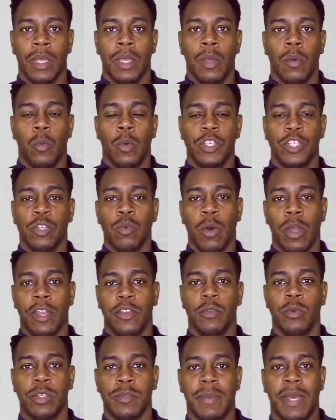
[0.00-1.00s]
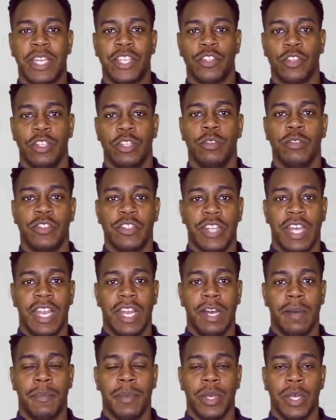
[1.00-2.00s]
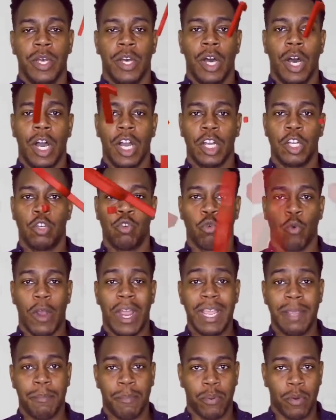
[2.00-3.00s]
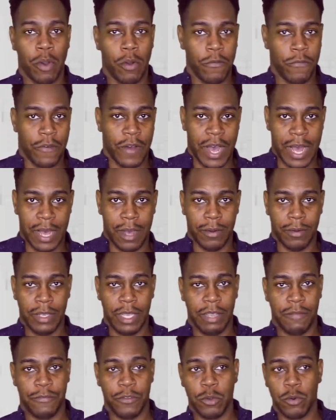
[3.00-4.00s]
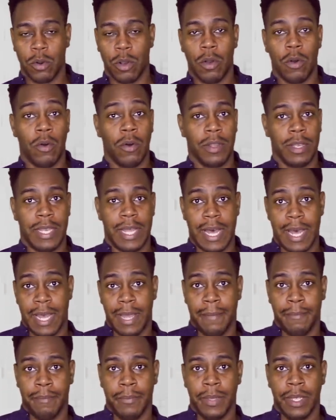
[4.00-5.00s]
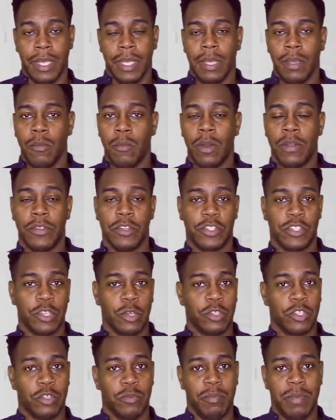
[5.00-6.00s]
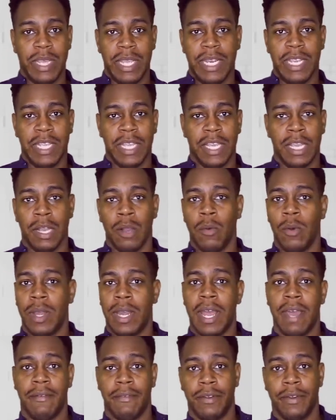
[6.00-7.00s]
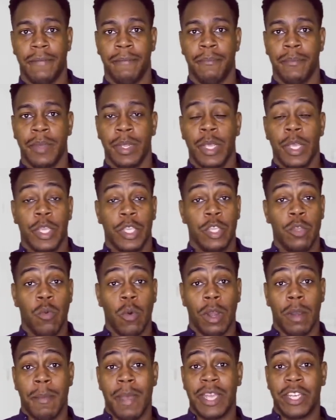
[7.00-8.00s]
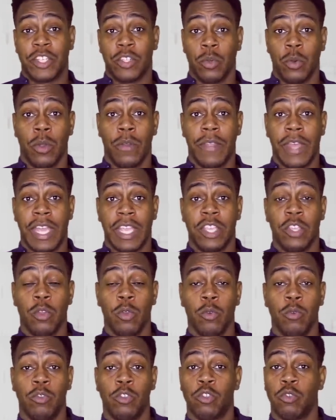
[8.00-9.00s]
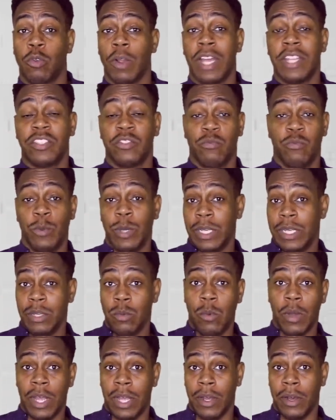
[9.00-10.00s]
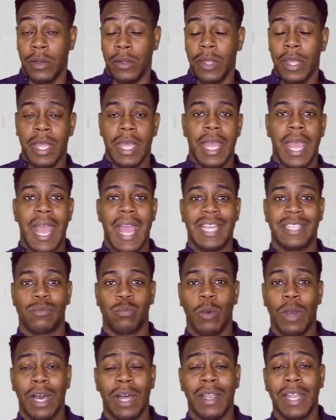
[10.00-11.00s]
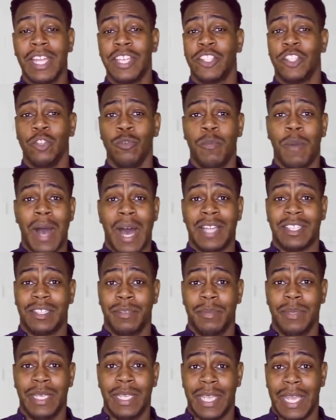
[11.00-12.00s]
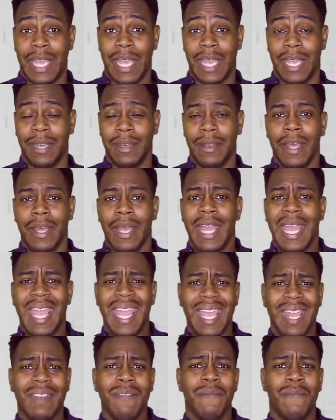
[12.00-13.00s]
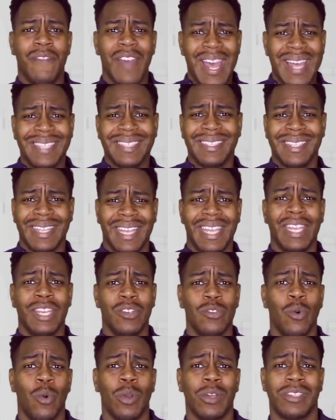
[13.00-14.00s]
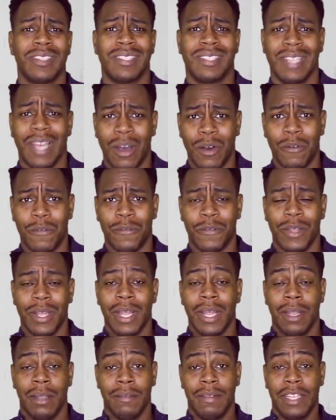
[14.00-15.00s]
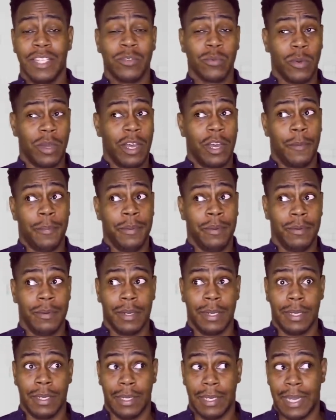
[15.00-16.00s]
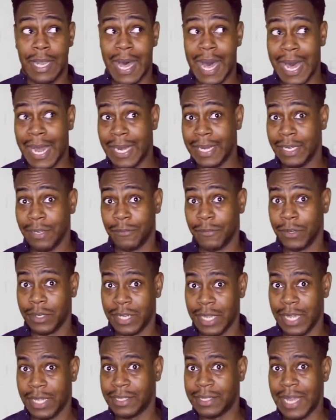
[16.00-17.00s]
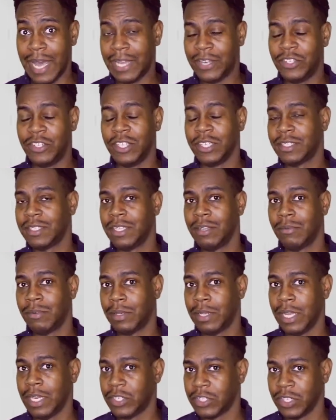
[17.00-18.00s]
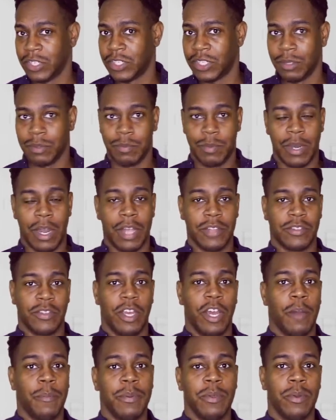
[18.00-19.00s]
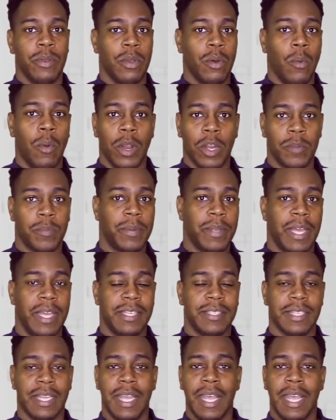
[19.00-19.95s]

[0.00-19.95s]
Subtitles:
What you want to do is make sure you set up a great profile if you are online, whether it's social media or whatever. You want to make sure that you dress really well as you possibly can. Invest in yourself. This will help you in a lot of different things, not just in relationships, but also help you in the workplace.